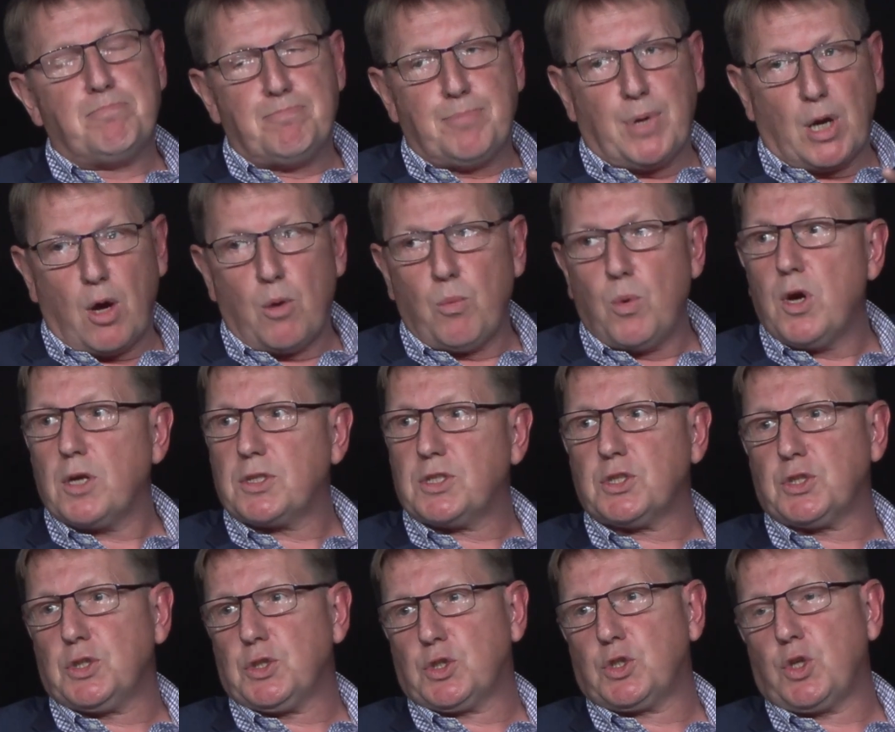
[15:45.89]
But our work
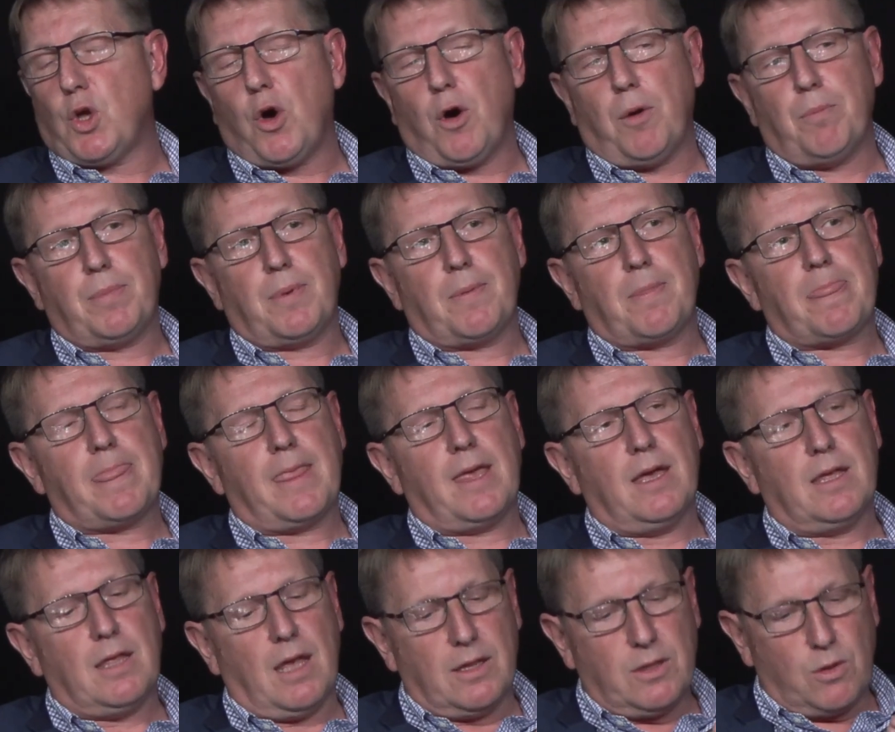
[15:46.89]
doesn't stop.
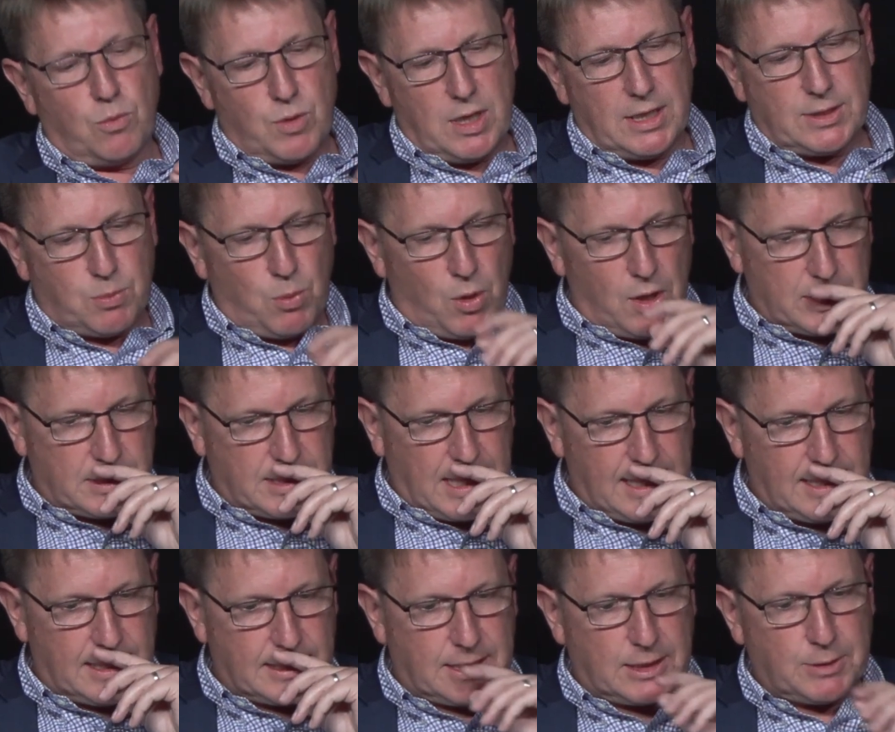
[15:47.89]
And the reason why I
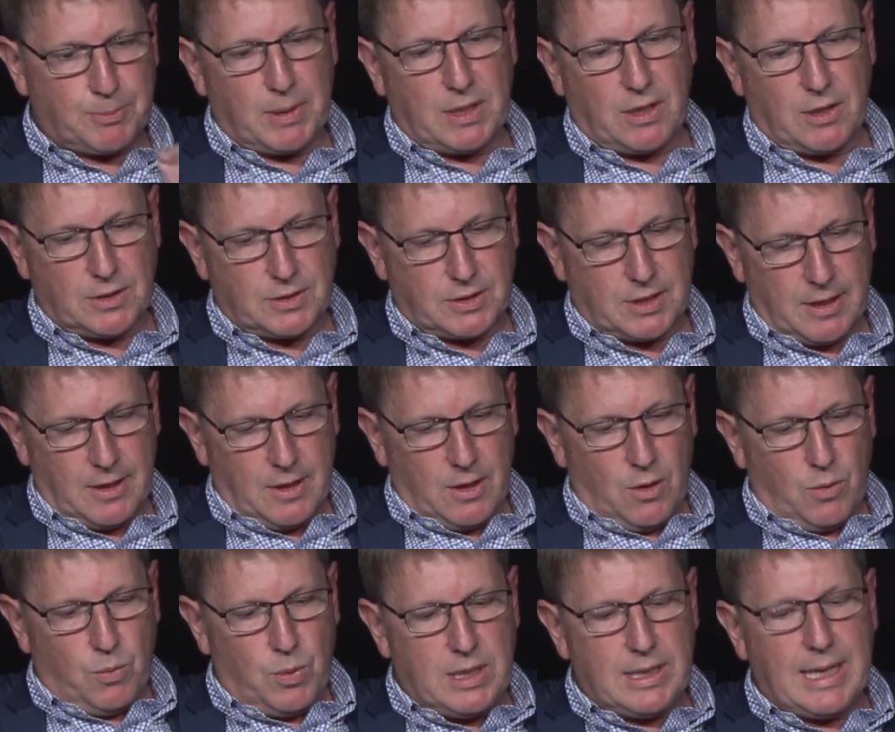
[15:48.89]
say this is because
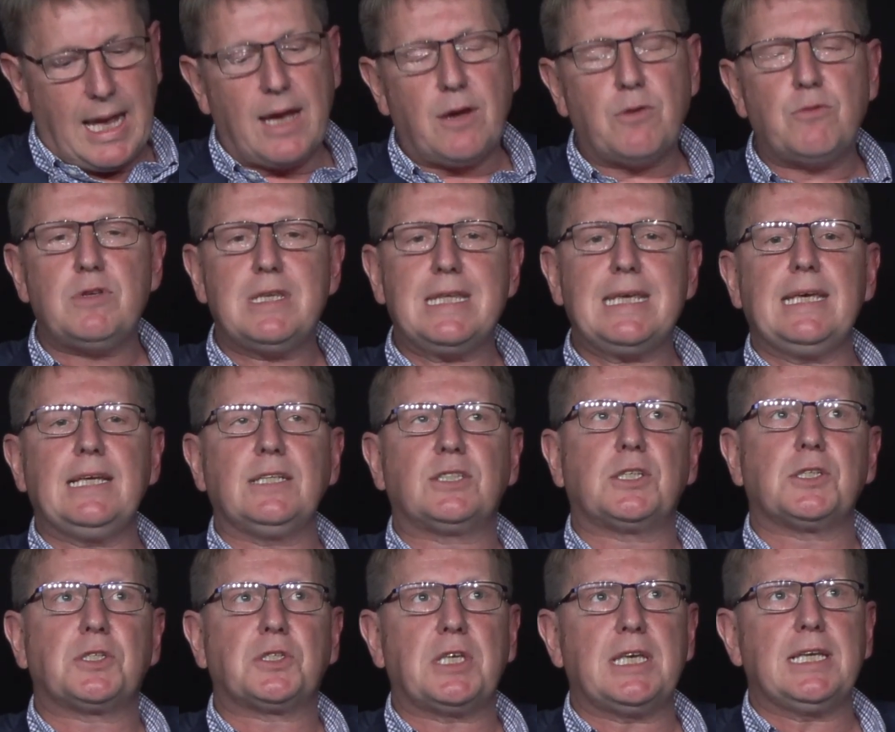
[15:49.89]
we now need
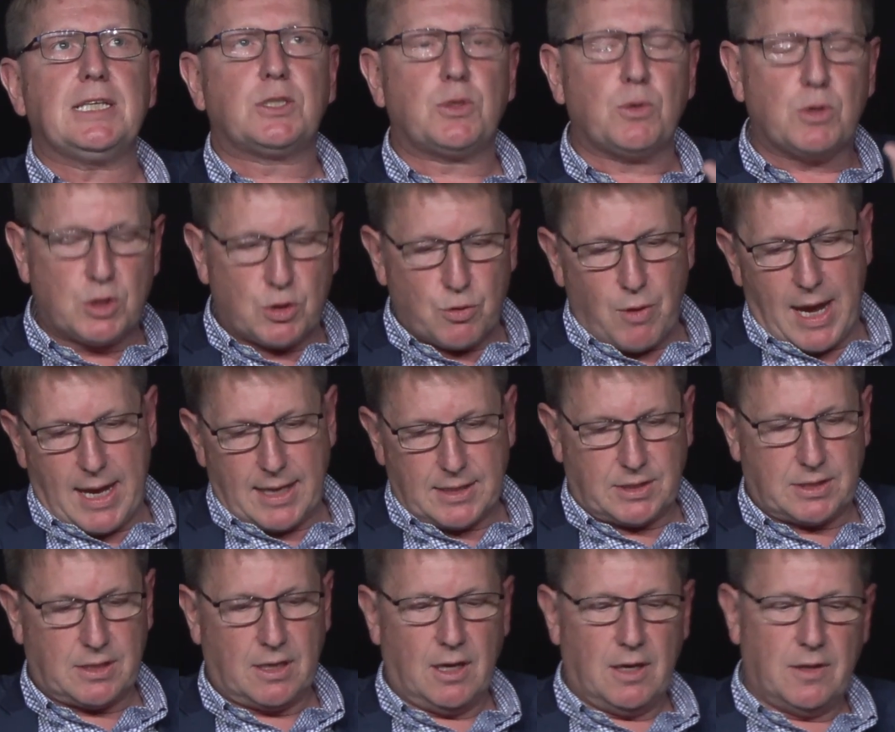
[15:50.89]
to seek to
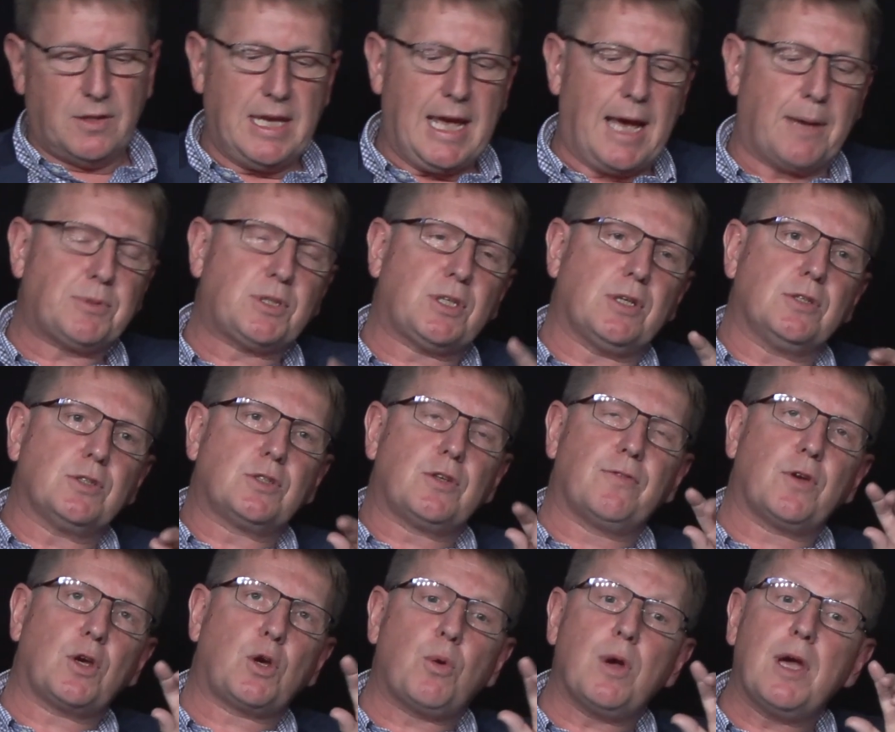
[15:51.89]
address the absence
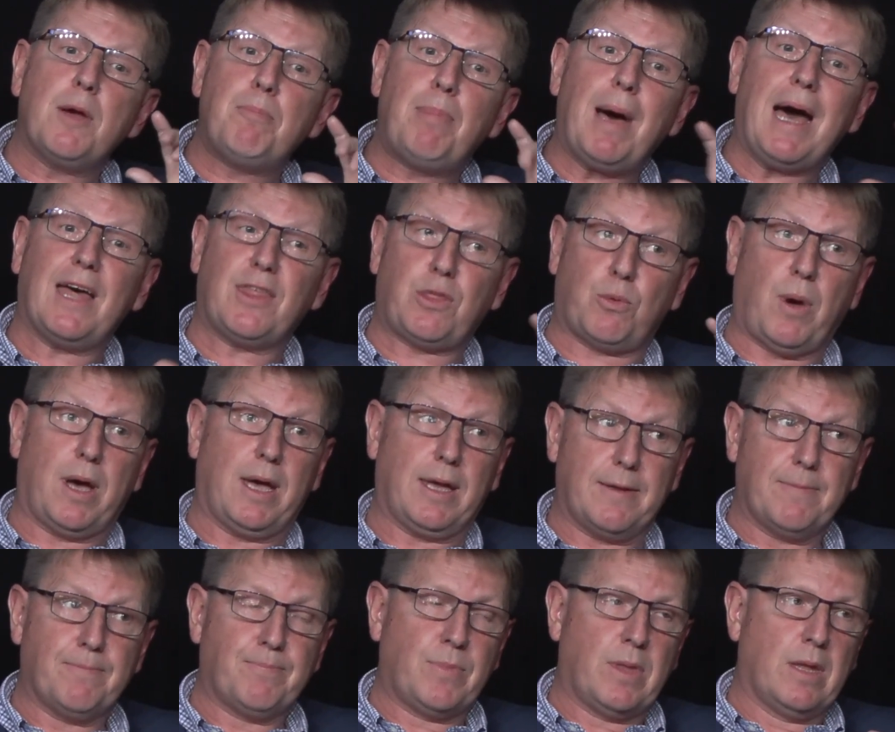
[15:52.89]
of a career pathway
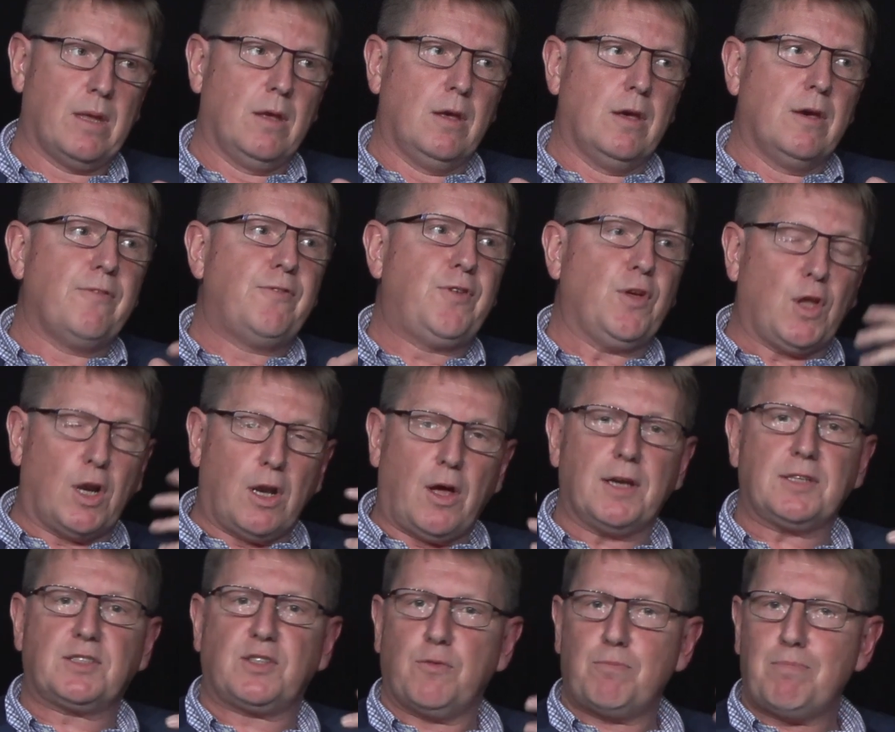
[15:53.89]
for the
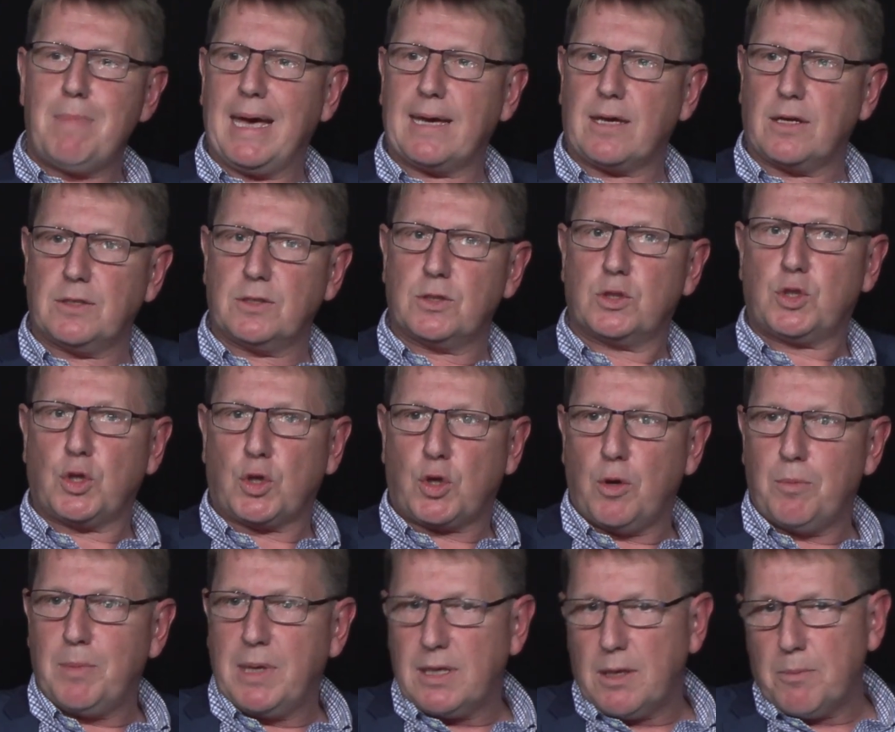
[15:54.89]
likes of Megan to
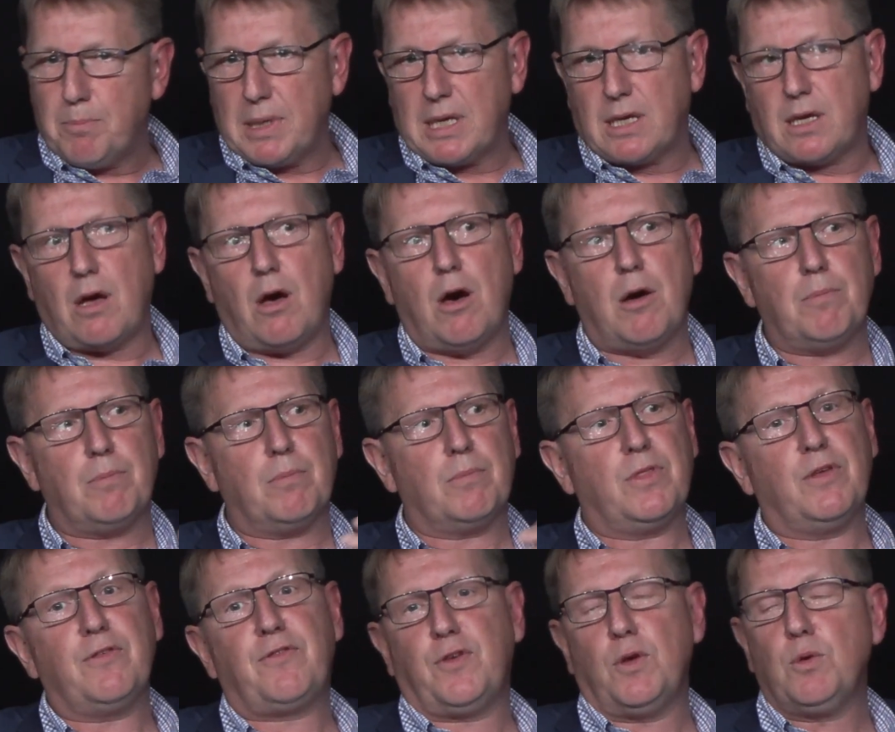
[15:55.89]
come in and become
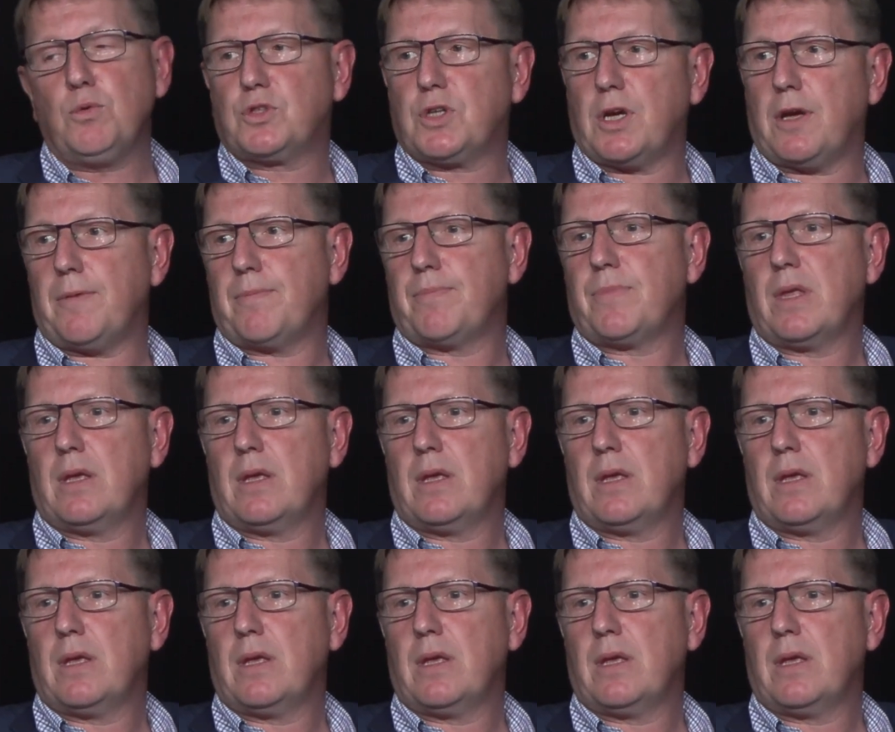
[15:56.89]
the future,